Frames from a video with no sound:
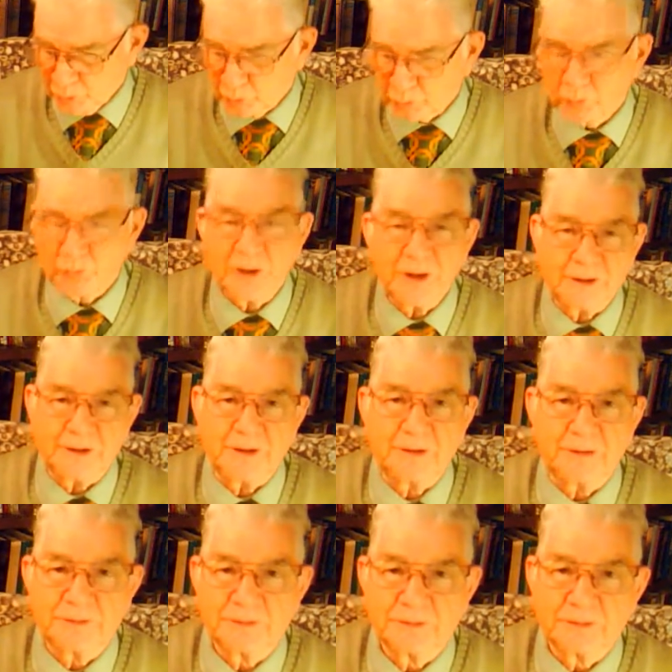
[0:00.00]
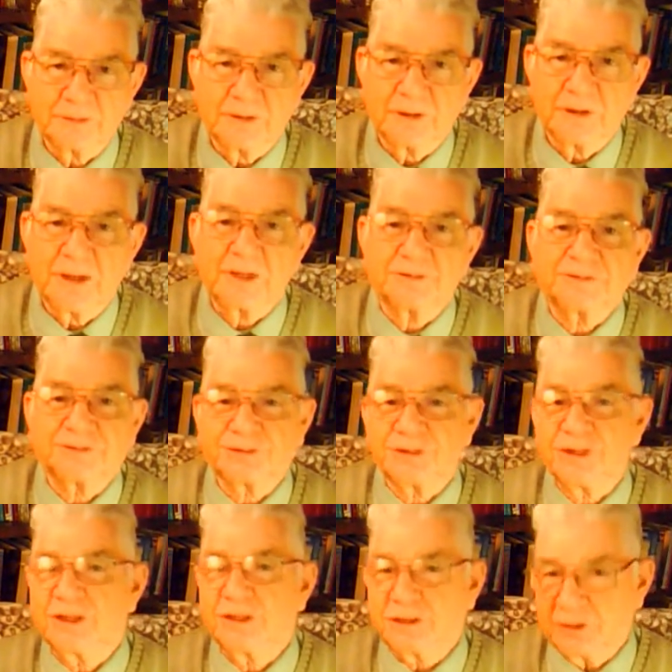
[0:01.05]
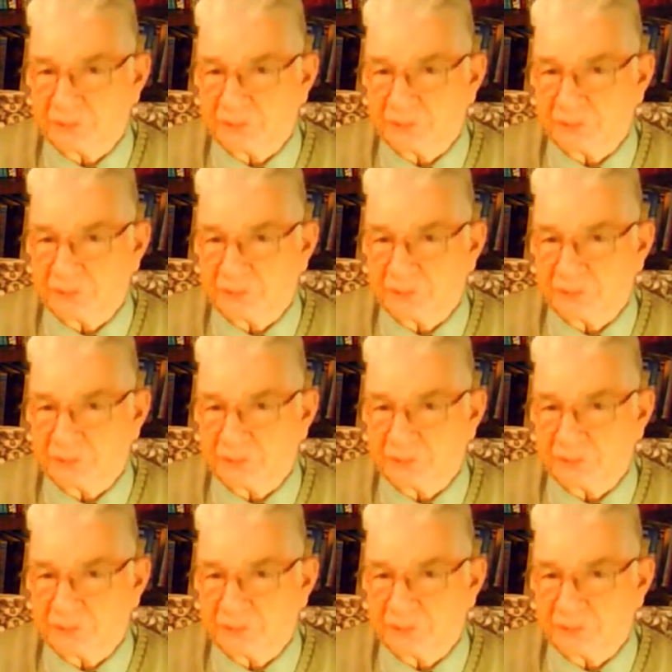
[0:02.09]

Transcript: who read it and see it